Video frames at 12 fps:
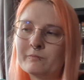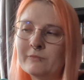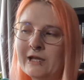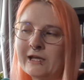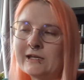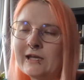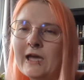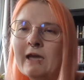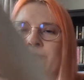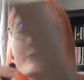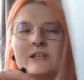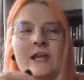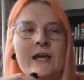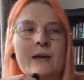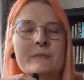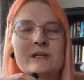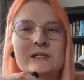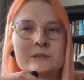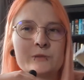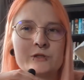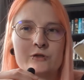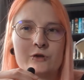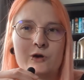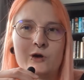like I feel like I'm a little bit
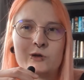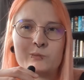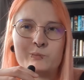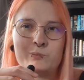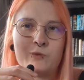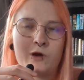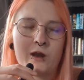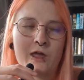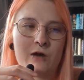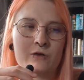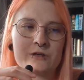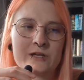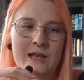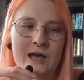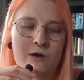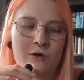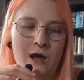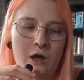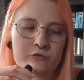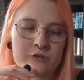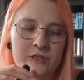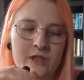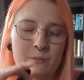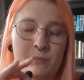on a burnout now after
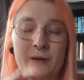that,